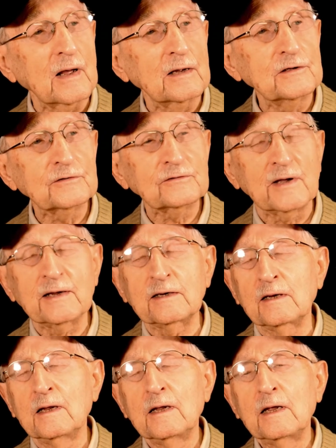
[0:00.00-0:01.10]
I
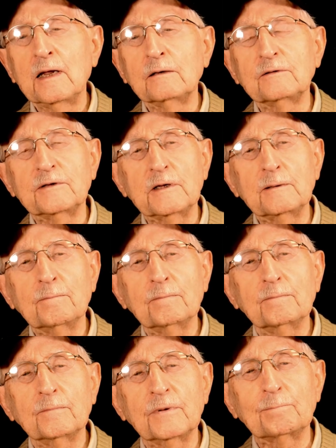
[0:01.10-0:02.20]
understand if the
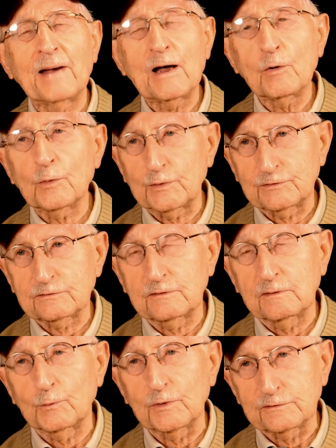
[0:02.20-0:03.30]
power was
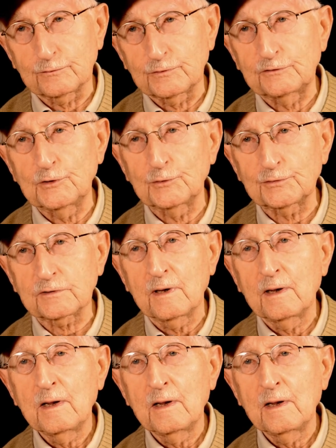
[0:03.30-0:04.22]
reduced,